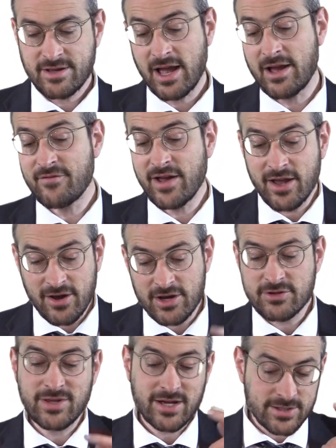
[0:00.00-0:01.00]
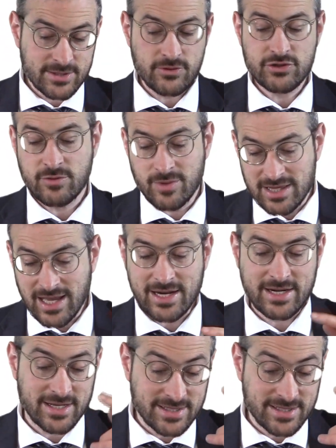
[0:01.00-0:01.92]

And the Ein that concern should be Laka,